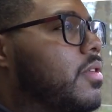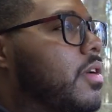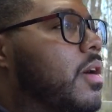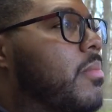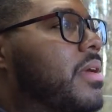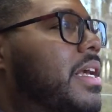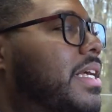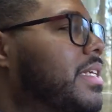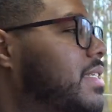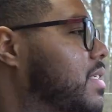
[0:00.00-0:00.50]

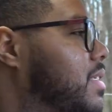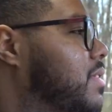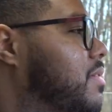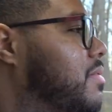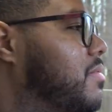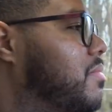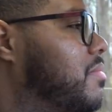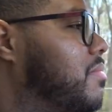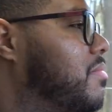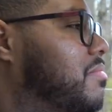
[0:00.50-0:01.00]
Amazing.
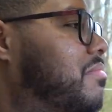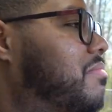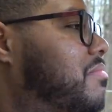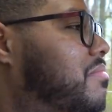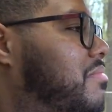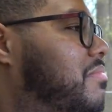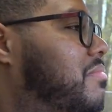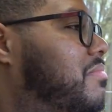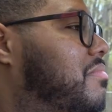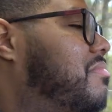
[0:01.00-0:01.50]

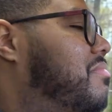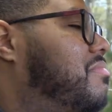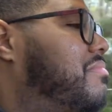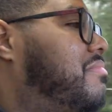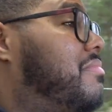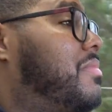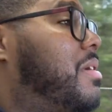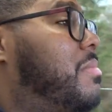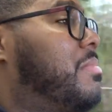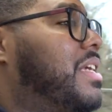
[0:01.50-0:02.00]

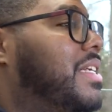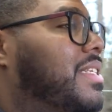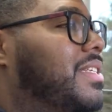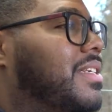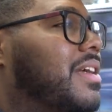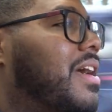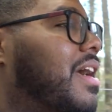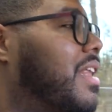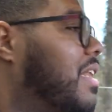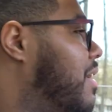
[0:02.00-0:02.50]

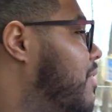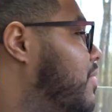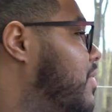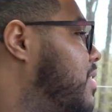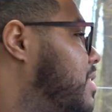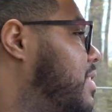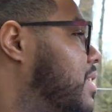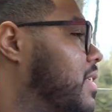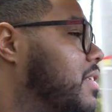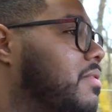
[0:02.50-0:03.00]
Amazing. I love
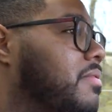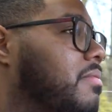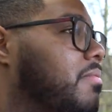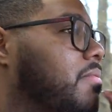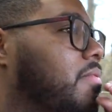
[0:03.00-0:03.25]
this thing.